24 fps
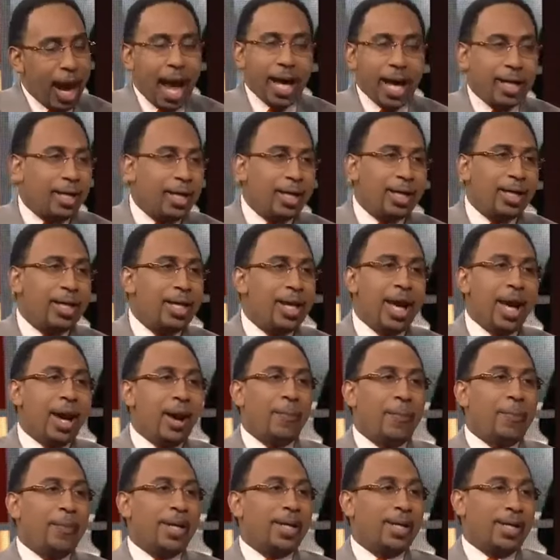I couldn't
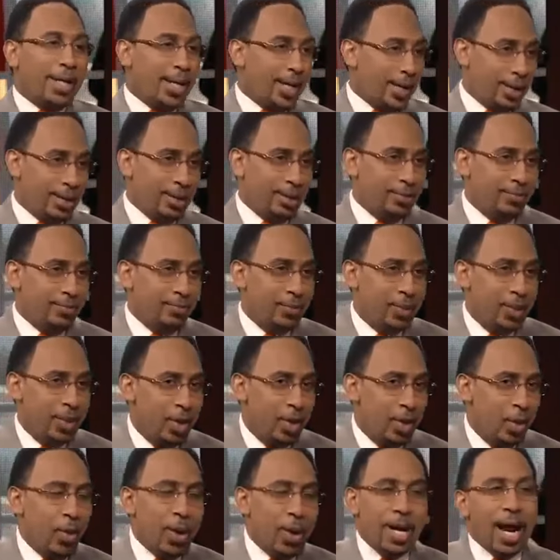help but giggle
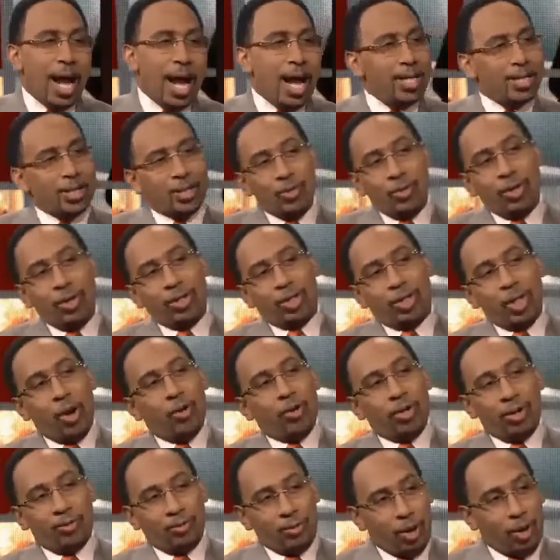when I saw
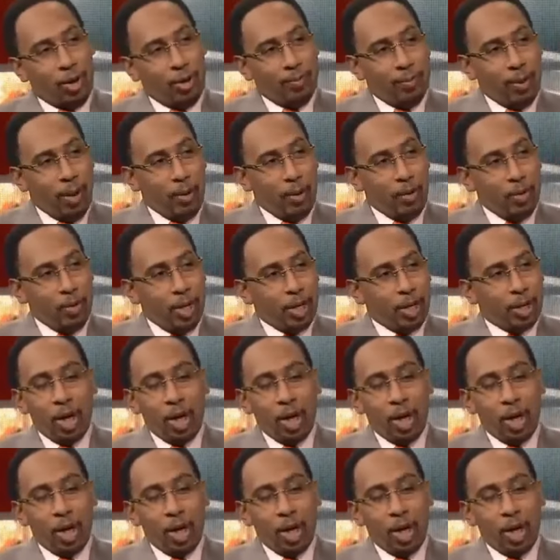Tony Romo